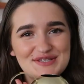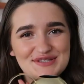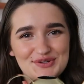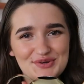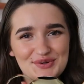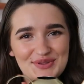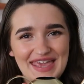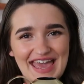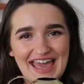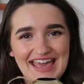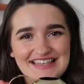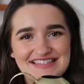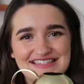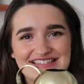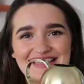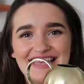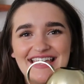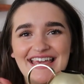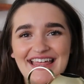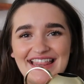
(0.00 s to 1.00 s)
So yes,
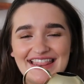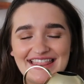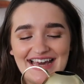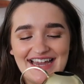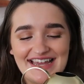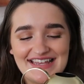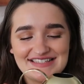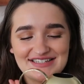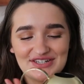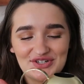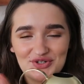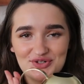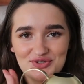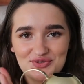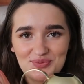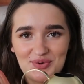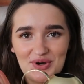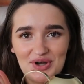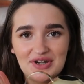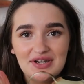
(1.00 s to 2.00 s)
that is a
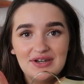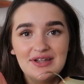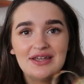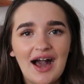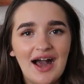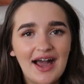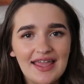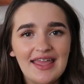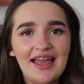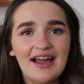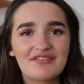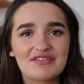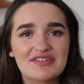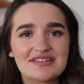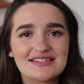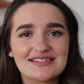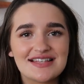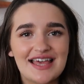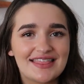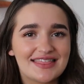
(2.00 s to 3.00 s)
good one. I
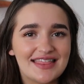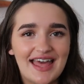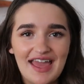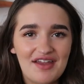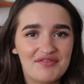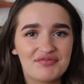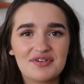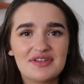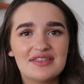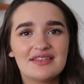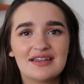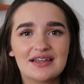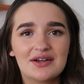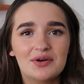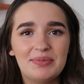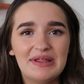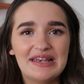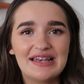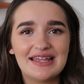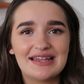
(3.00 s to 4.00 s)
haven't said that everything will
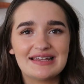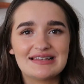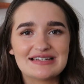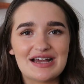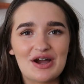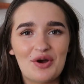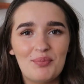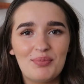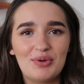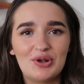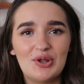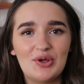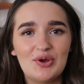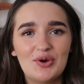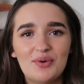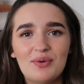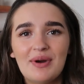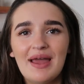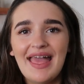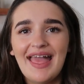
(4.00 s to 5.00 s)
be linked down
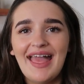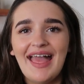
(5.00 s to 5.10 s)
below.